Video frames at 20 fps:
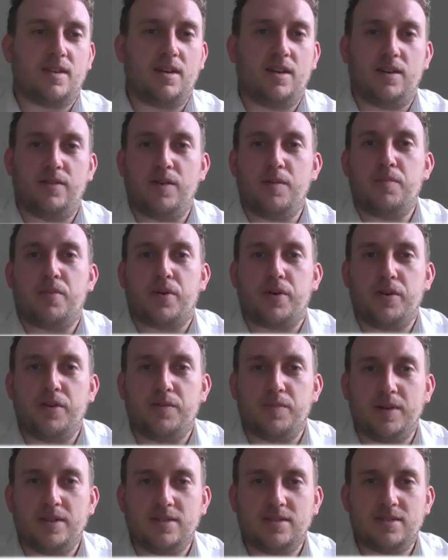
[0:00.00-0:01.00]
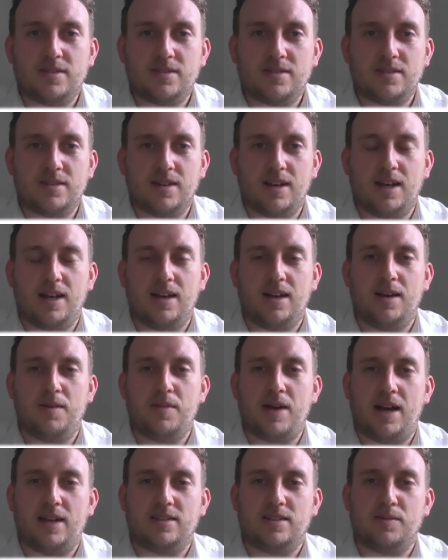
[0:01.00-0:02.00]
of improvements
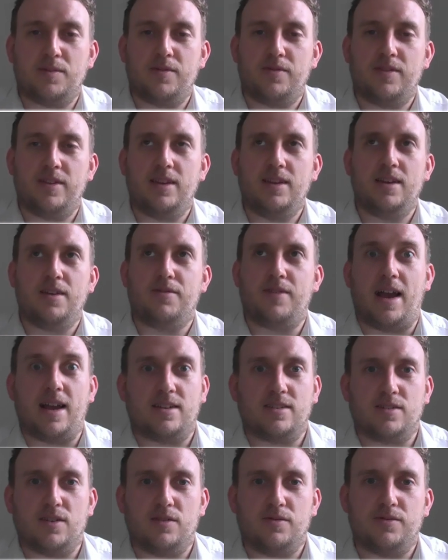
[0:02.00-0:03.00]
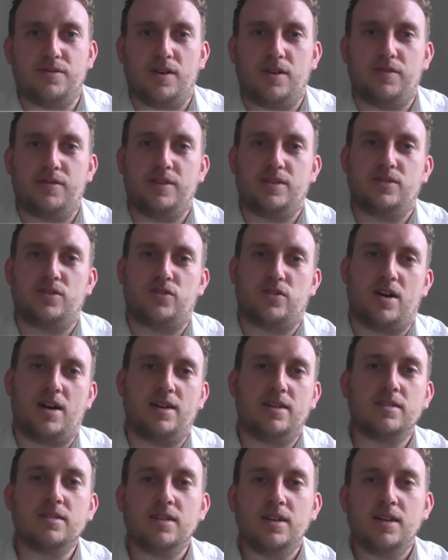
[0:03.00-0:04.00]
and some of the effects of this
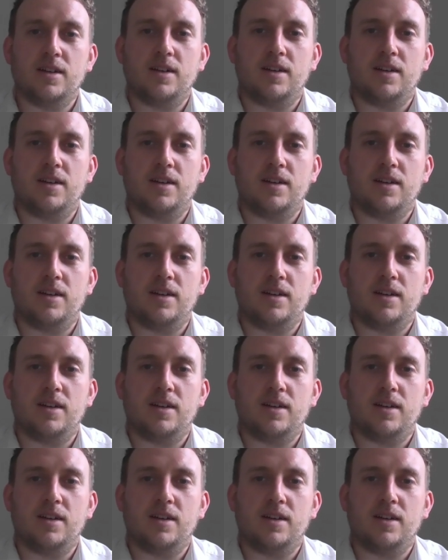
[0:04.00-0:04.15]
trial.